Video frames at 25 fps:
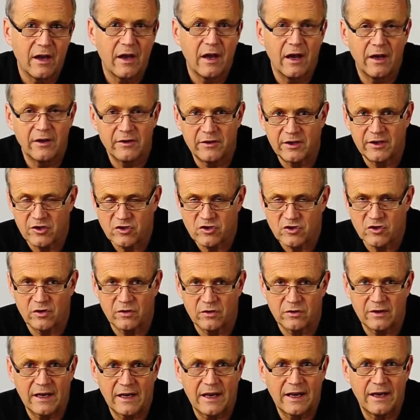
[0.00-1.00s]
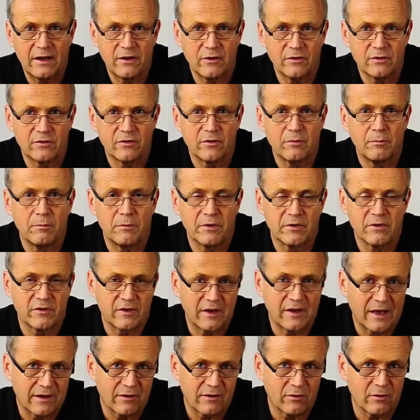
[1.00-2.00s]
additional diodes must
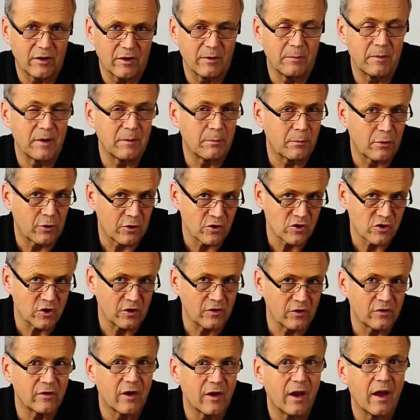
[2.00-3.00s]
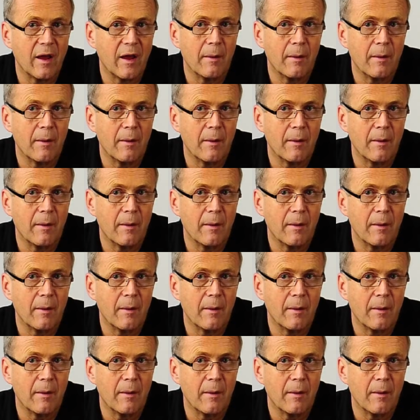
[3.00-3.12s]
not only be purchased,